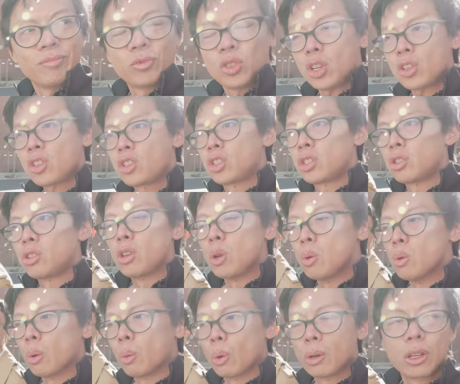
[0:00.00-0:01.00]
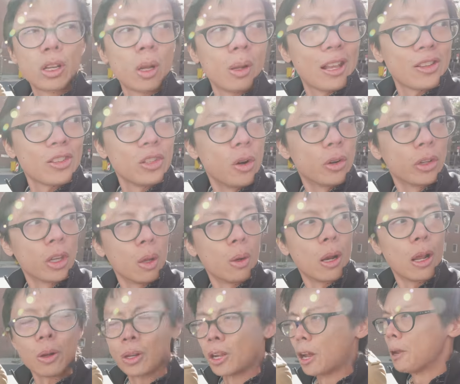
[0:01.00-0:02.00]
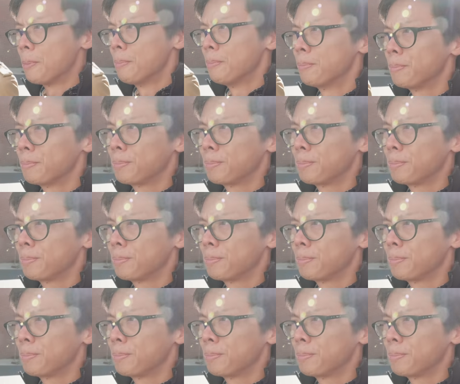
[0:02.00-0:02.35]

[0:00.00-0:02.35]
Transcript: Just do not want to go. Let's not go there, okay?